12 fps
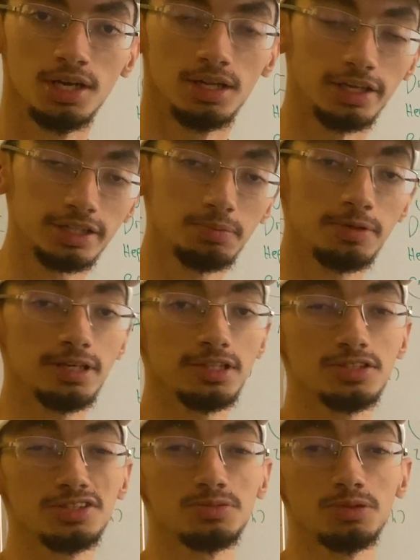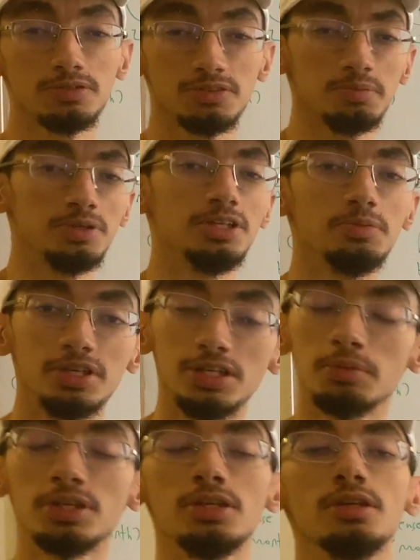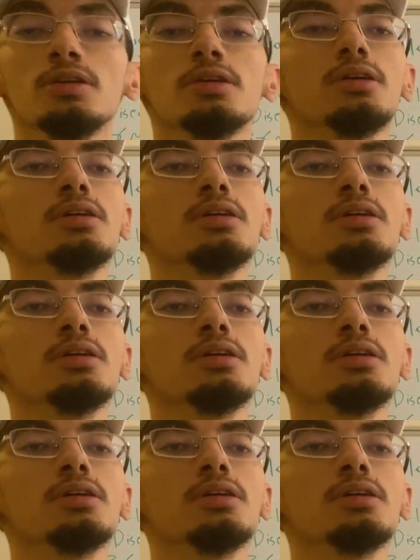Lichen planus is one of the many